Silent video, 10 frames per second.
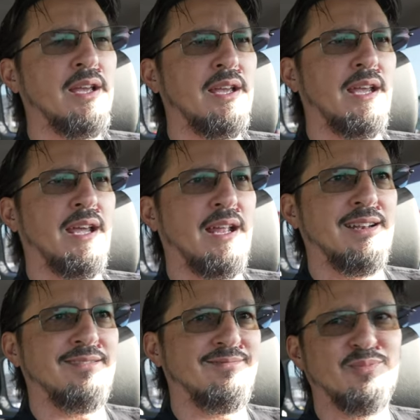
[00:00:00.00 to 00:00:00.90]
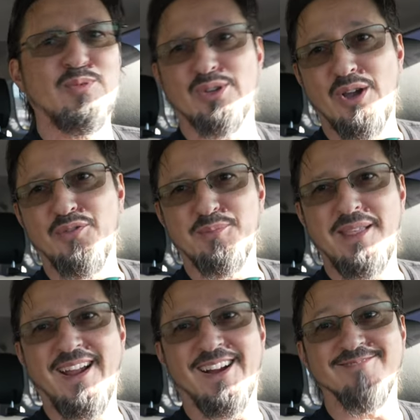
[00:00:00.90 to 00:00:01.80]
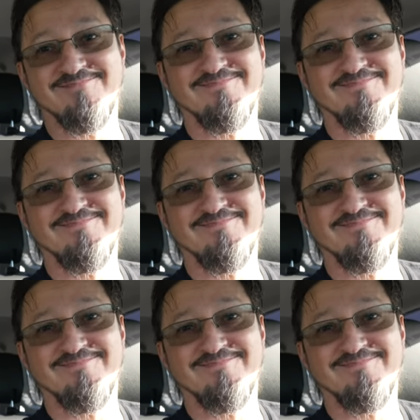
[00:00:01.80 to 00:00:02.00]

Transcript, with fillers: and we'll go from there.